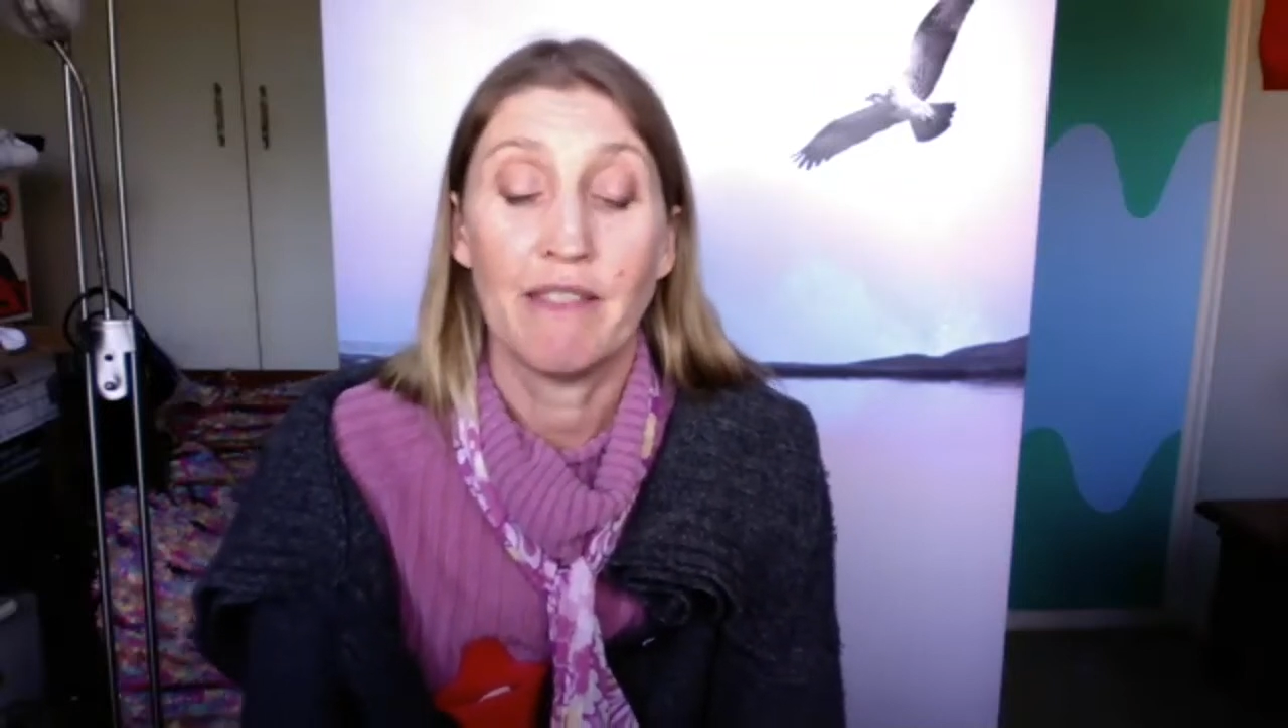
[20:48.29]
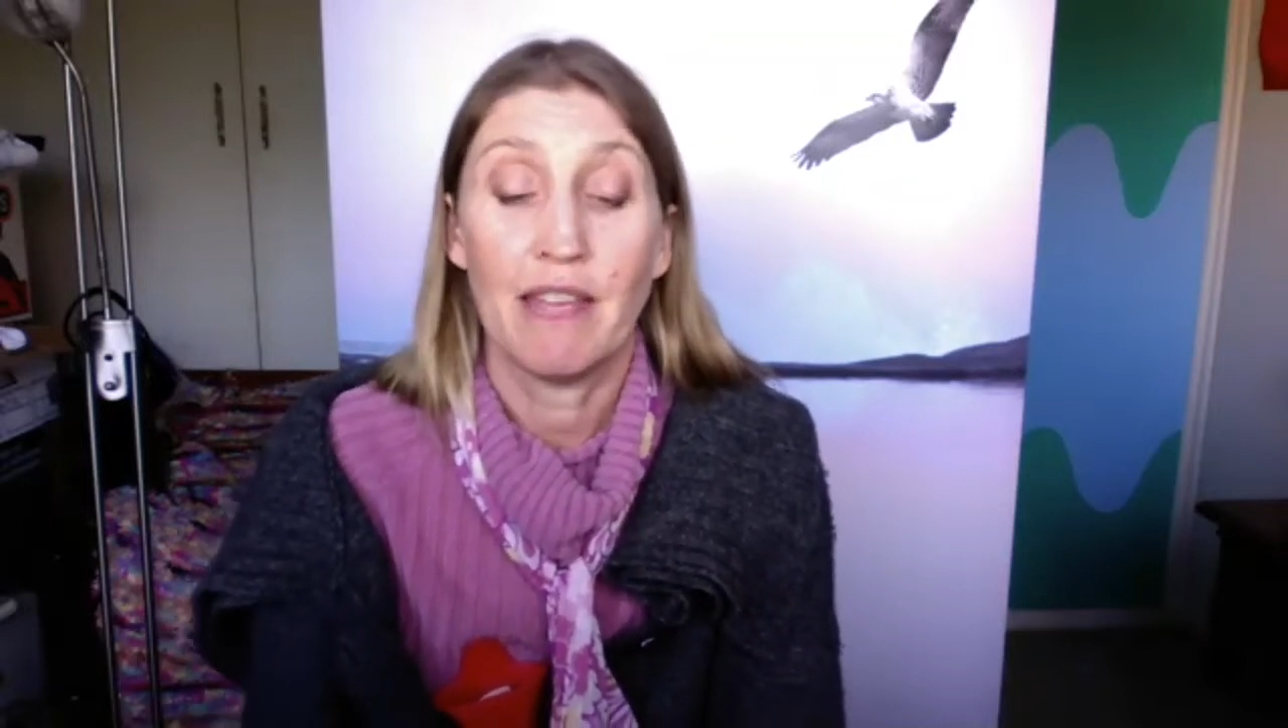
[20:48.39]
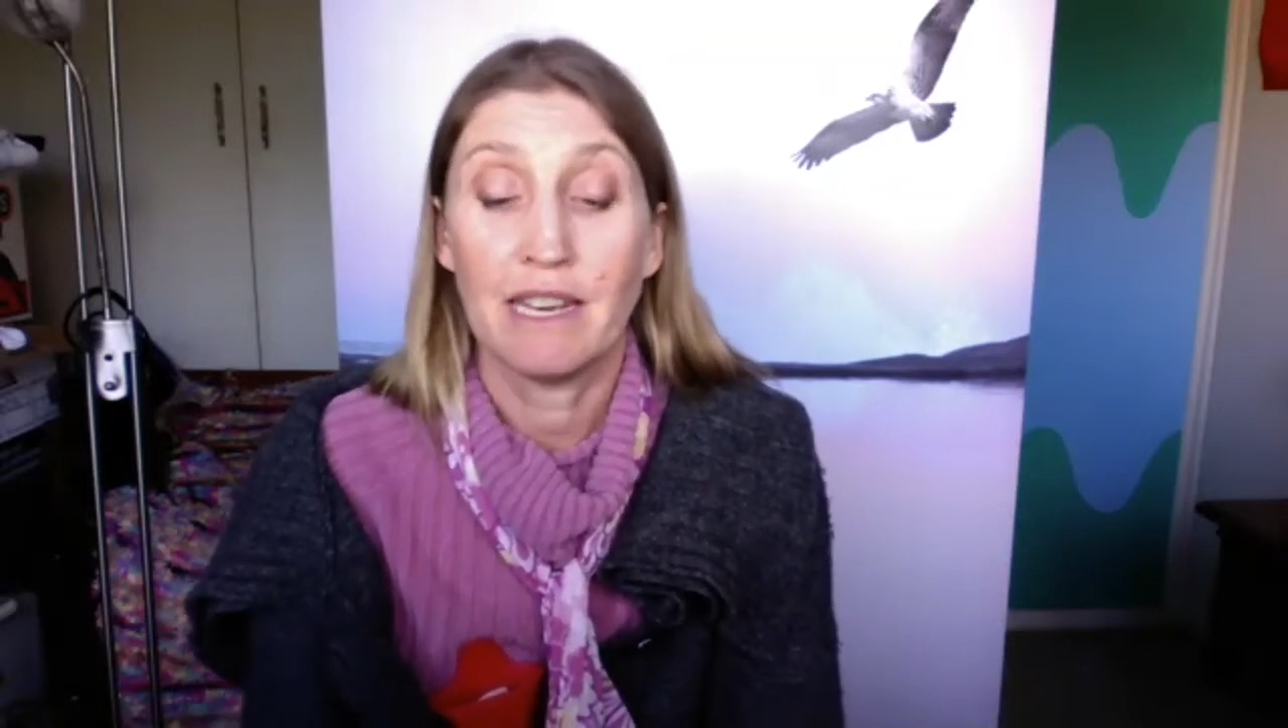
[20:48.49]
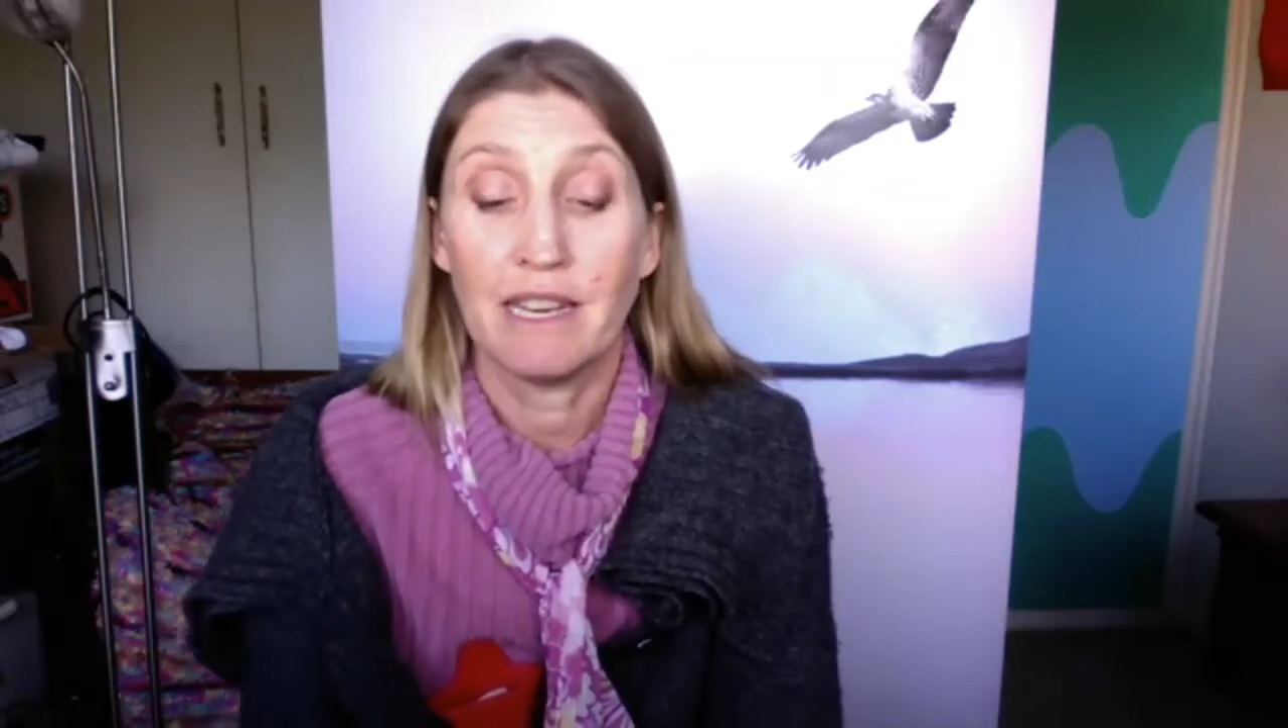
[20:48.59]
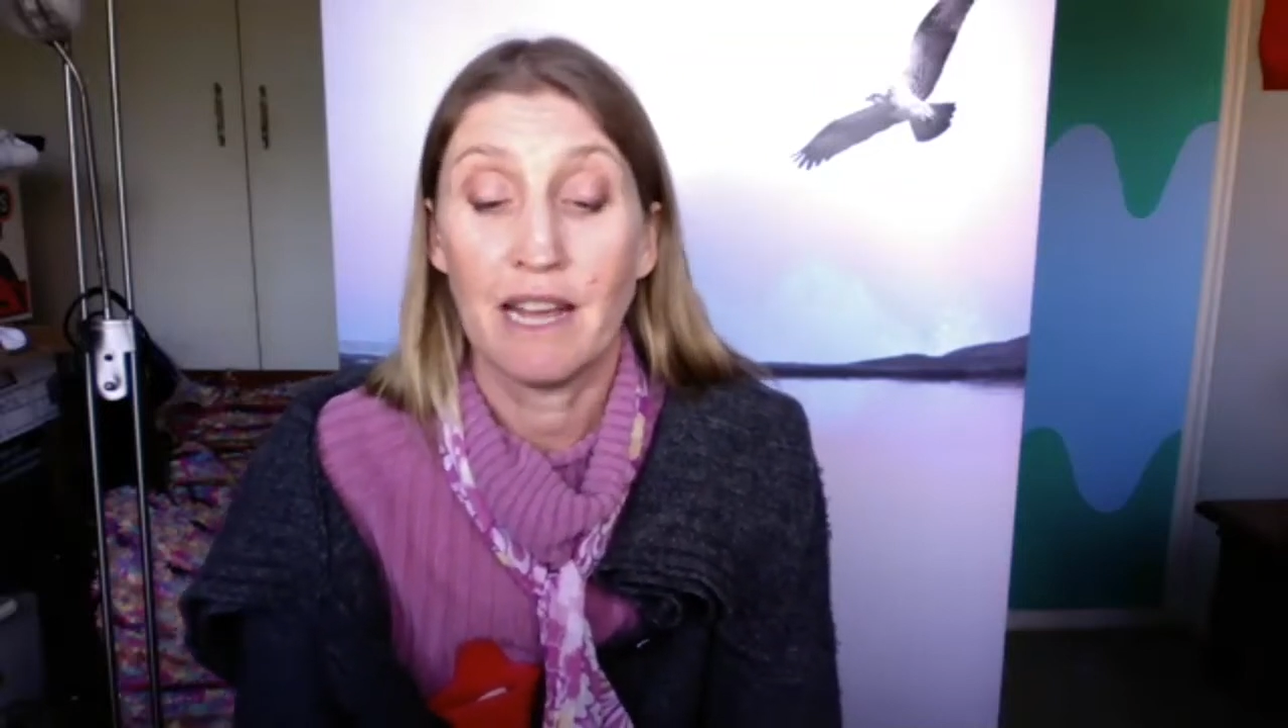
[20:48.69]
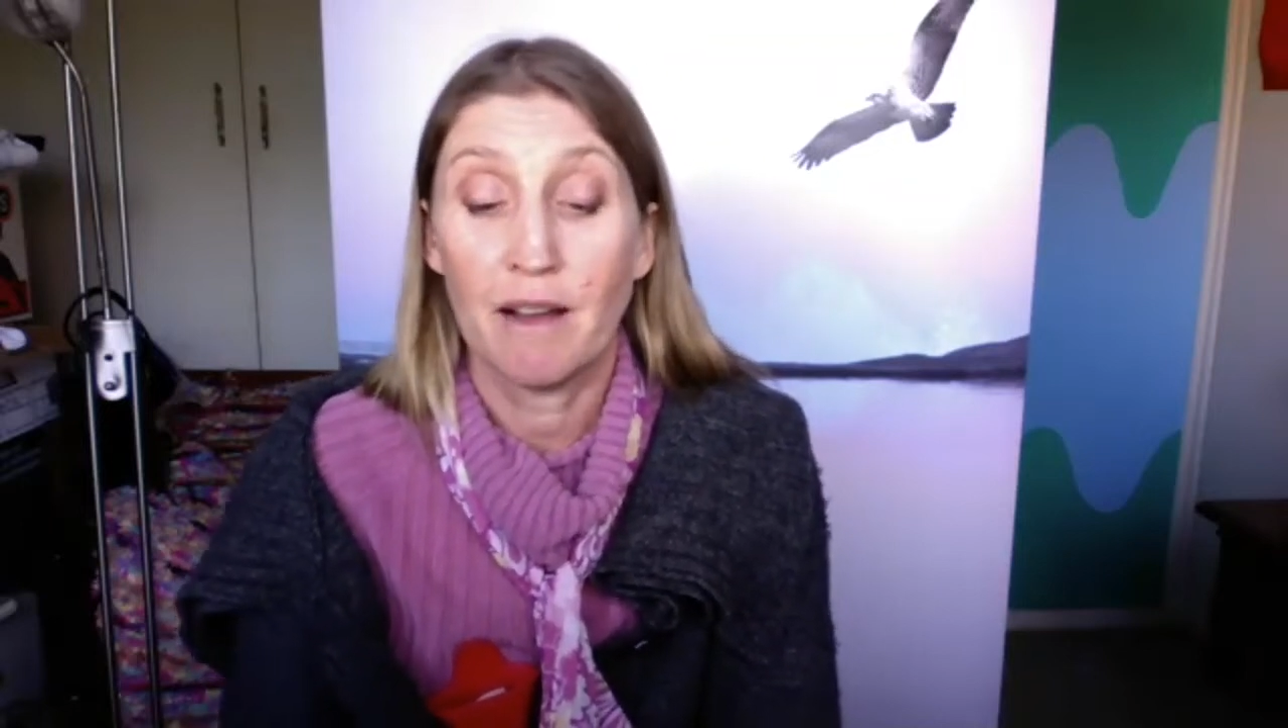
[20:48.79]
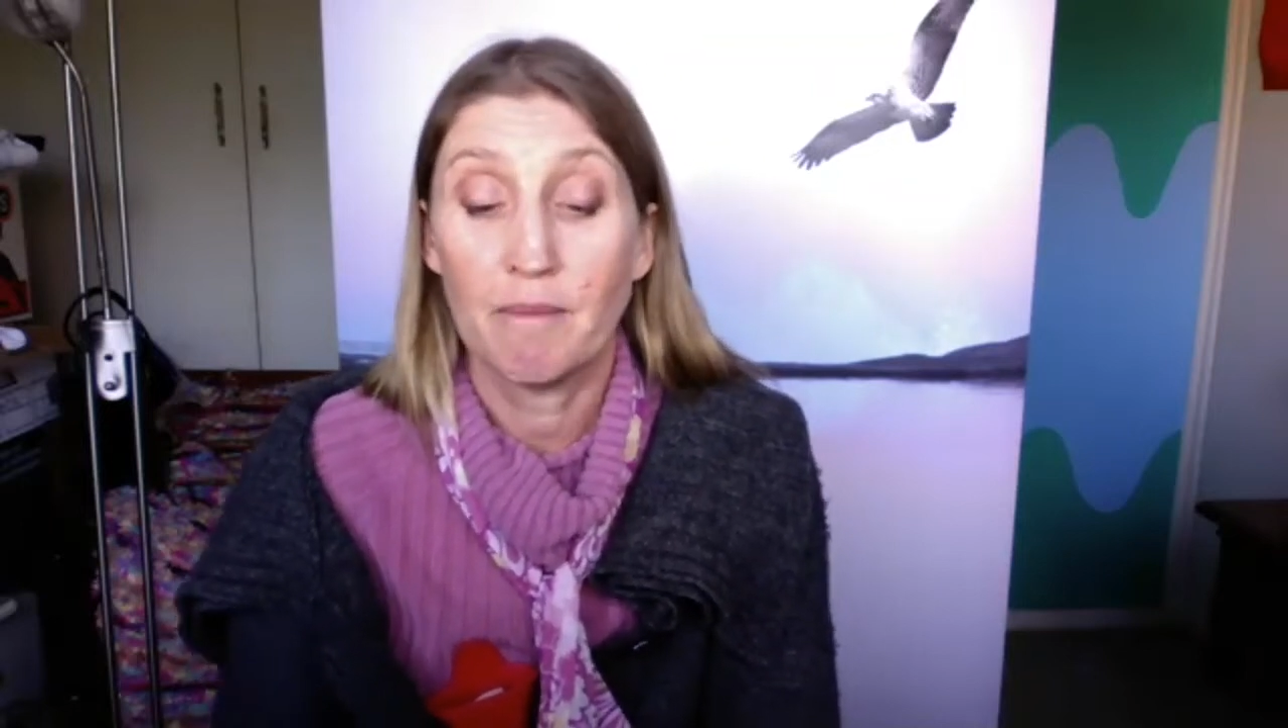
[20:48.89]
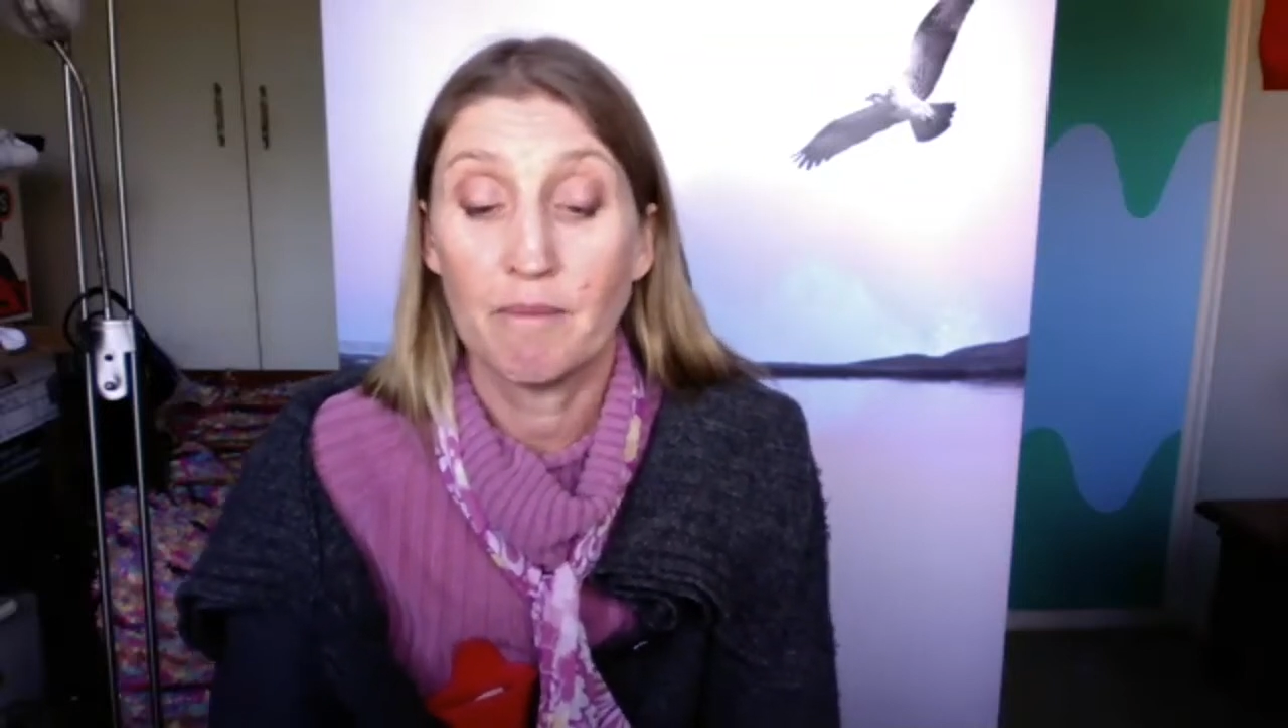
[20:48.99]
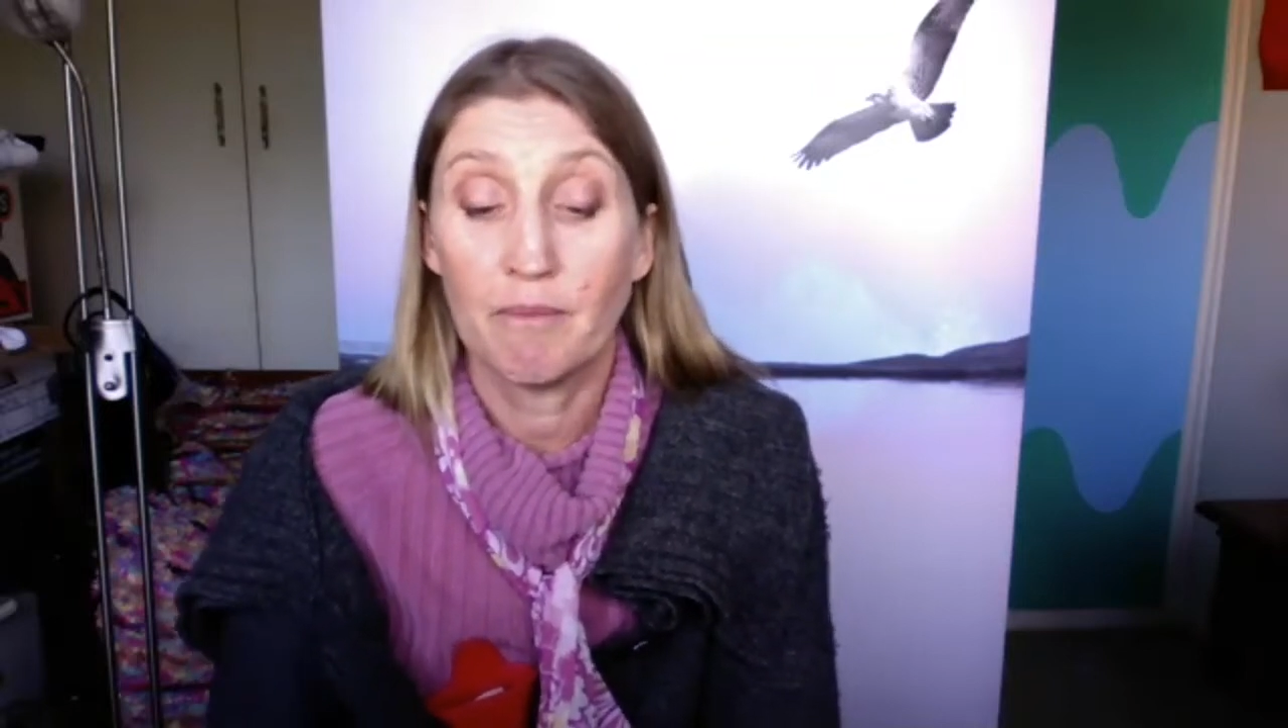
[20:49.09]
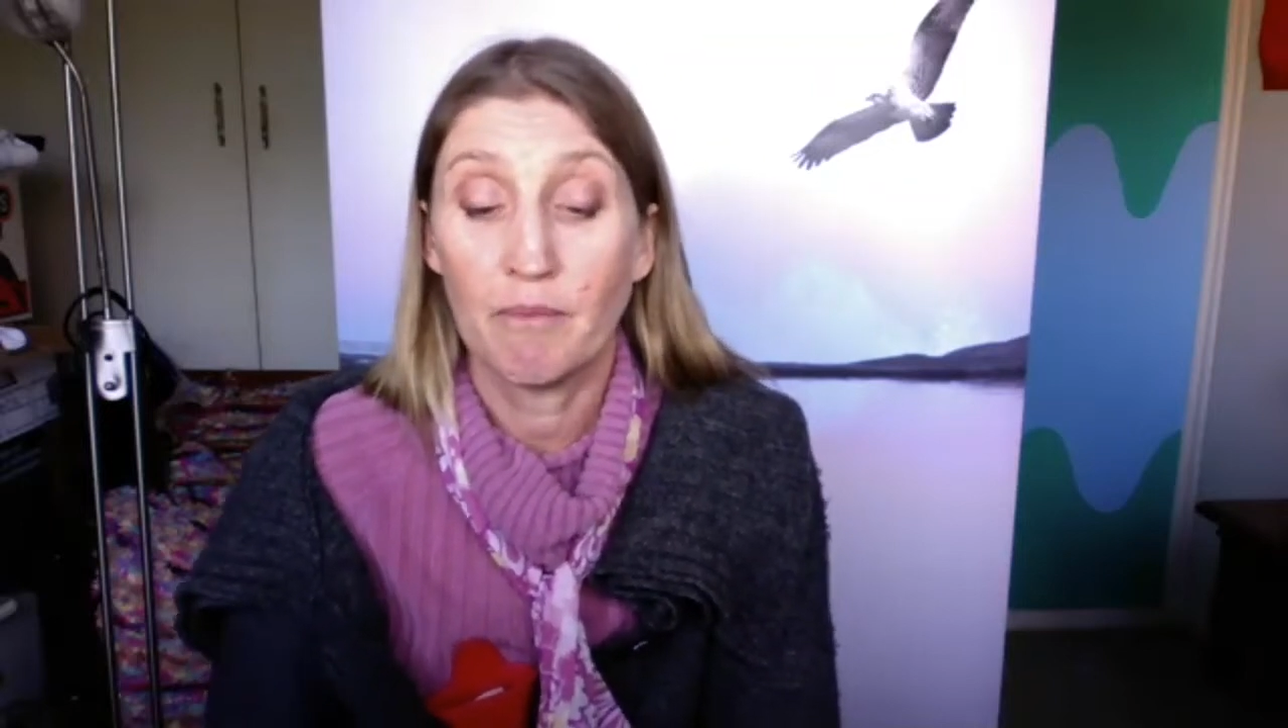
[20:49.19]

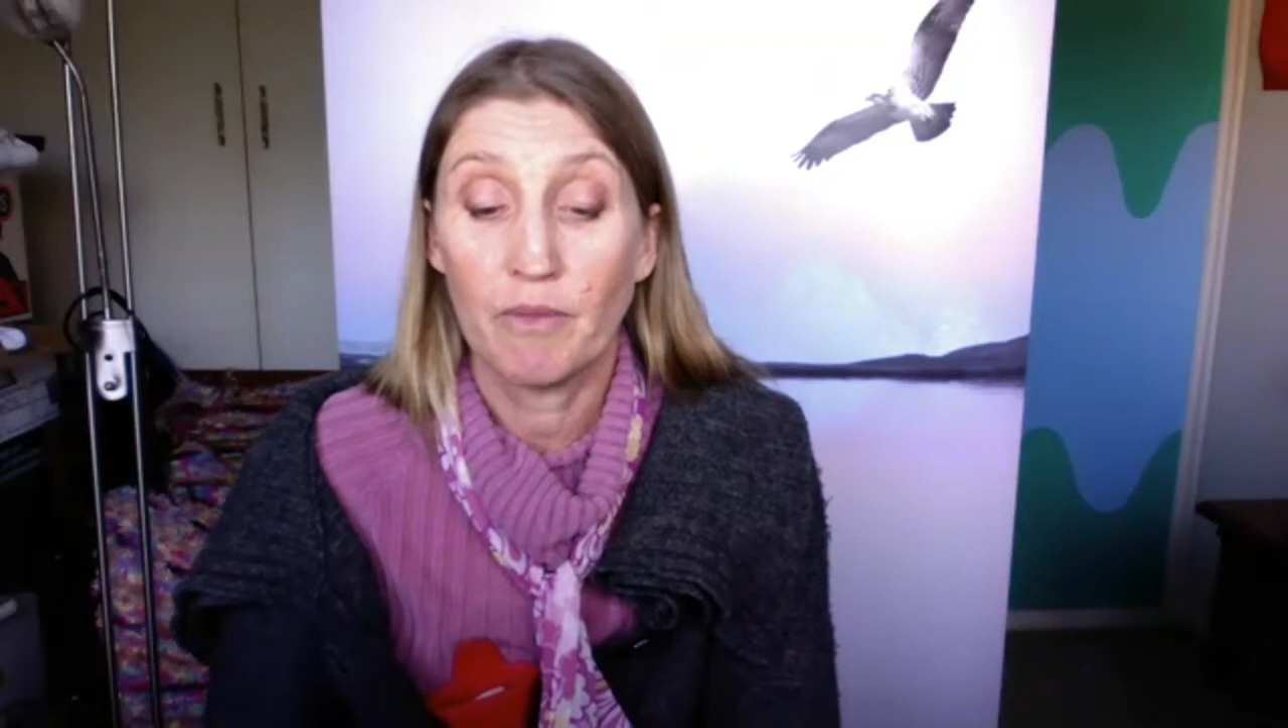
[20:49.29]
then